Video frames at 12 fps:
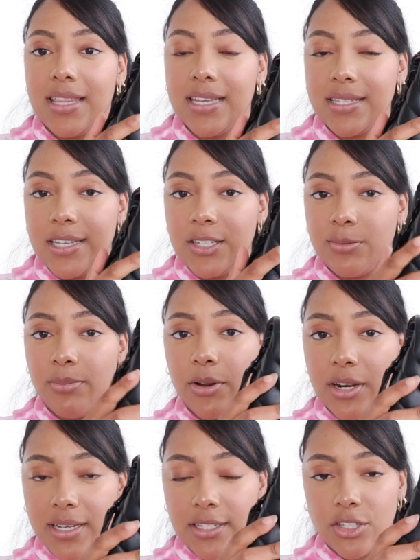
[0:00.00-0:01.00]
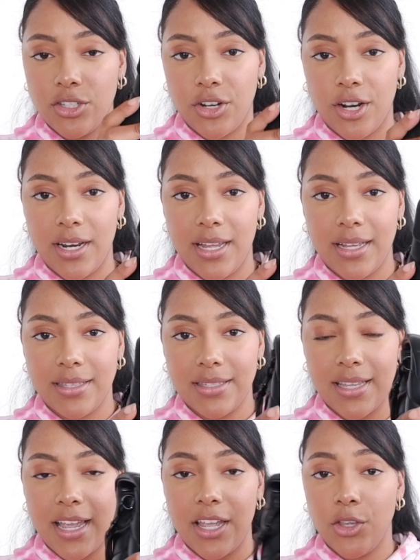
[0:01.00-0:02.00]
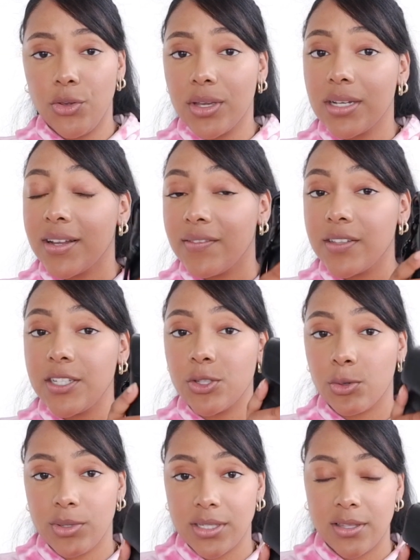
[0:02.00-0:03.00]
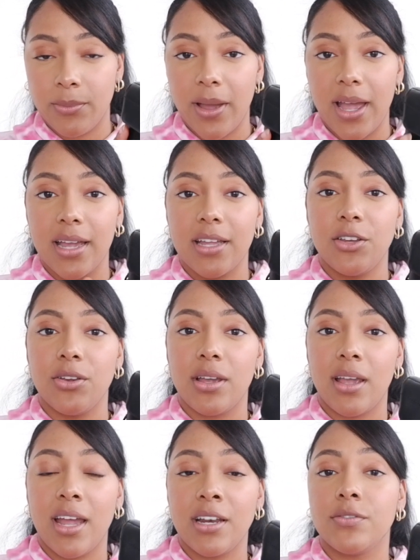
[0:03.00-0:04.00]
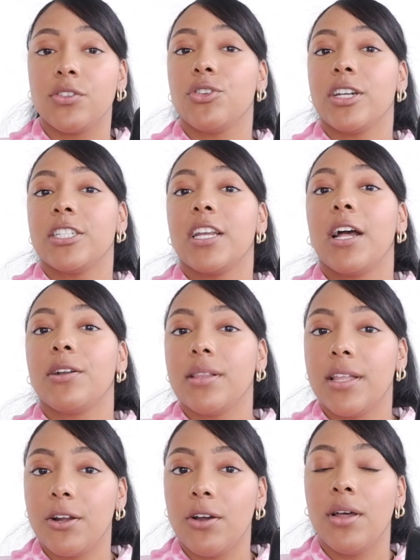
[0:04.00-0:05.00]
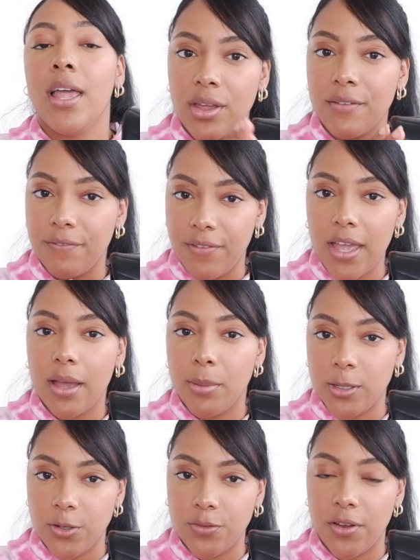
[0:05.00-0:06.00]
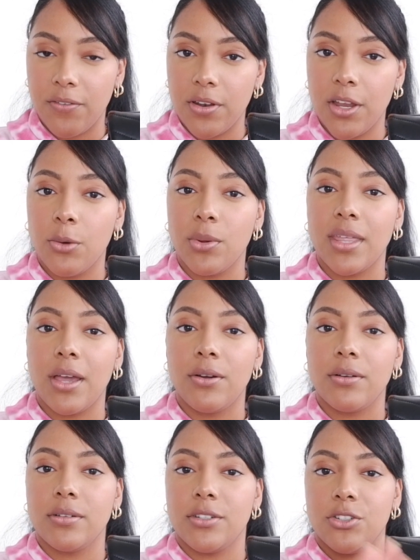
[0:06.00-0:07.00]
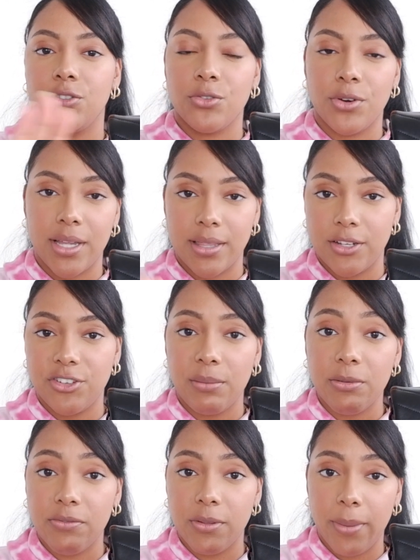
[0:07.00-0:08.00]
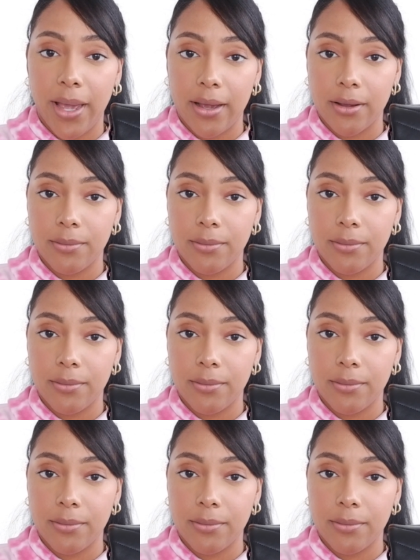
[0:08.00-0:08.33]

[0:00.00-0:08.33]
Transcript: This is pretty sturdy, I'd say. You can definitely squeeze the bag and you can kind of stretch it out a little. You can fit a bunch of stuff in here without destroying the shape of the bag.